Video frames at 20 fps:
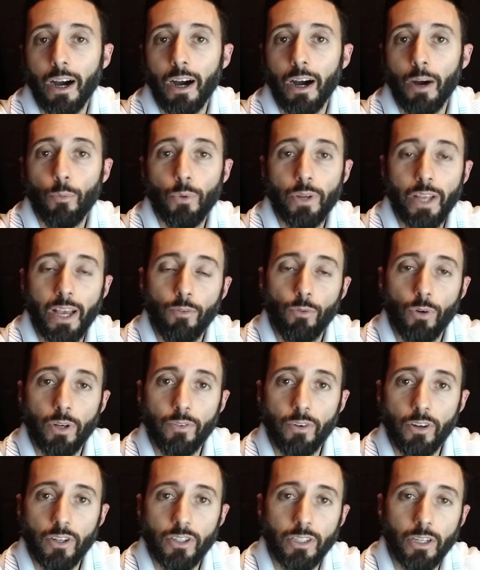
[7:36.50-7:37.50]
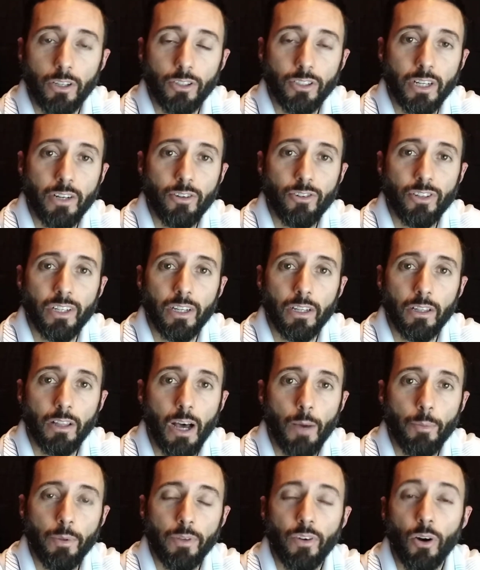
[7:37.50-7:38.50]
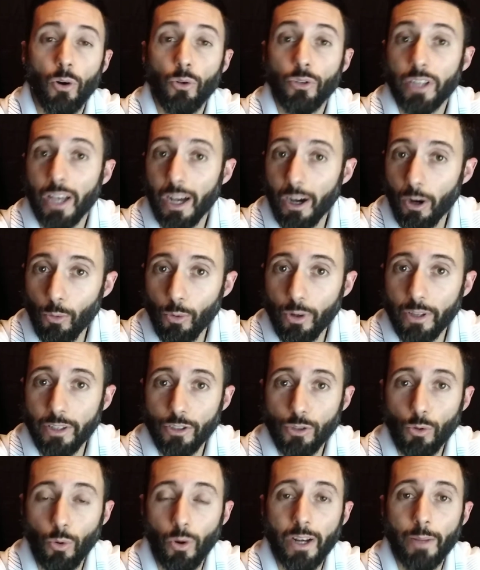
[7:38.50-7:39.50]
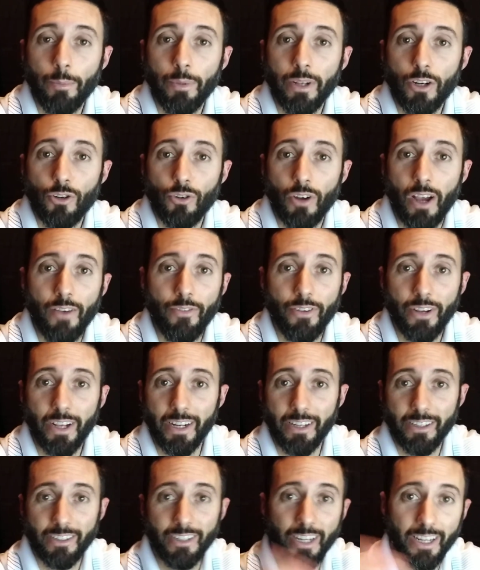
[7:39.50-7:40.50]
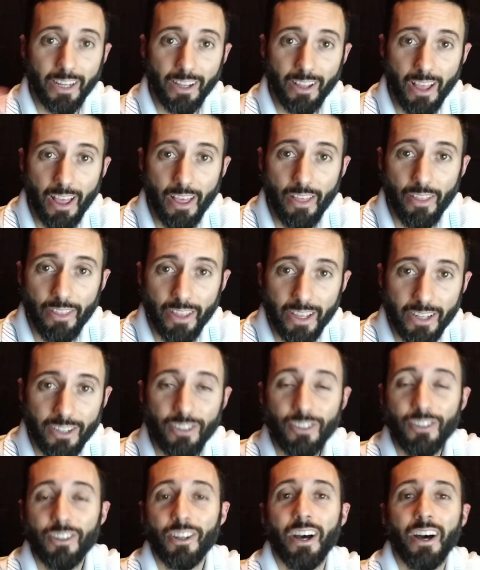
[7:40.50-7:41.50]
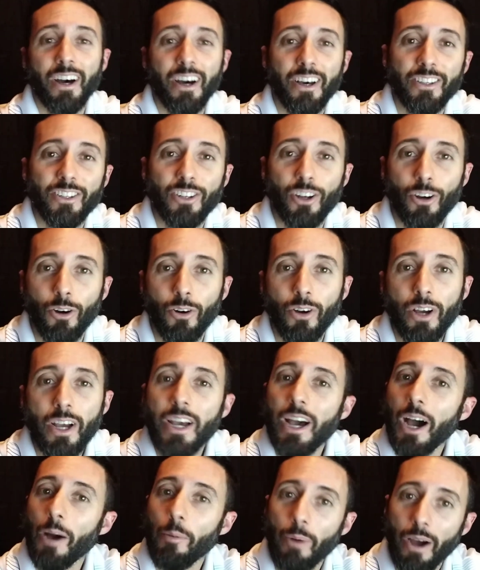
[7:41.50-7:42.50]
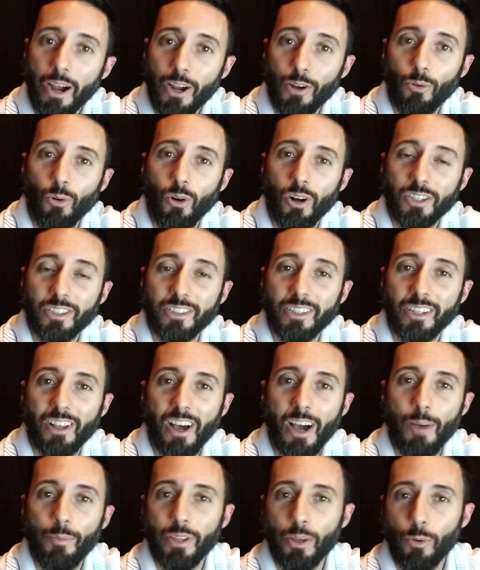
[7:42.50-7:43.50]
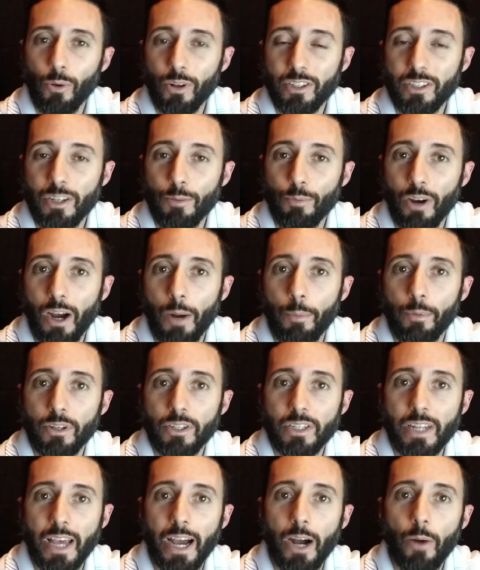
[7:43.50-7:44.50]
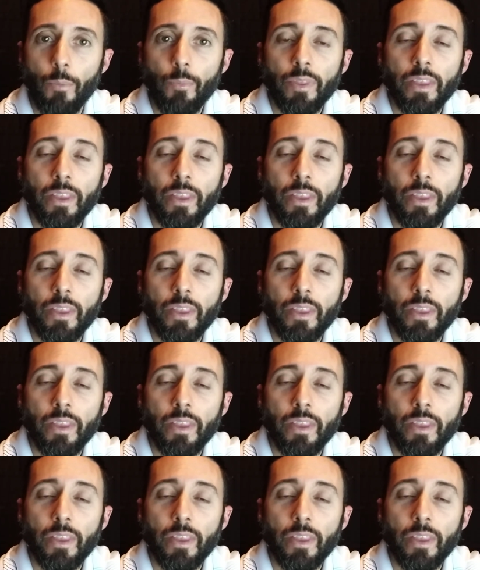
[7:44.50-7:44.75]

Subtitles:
We have one of our sales centers in the lobby of a hotel where there's quite a bit of traffic, and it's like this. A buyer walks in the lobby, they want to see properties now.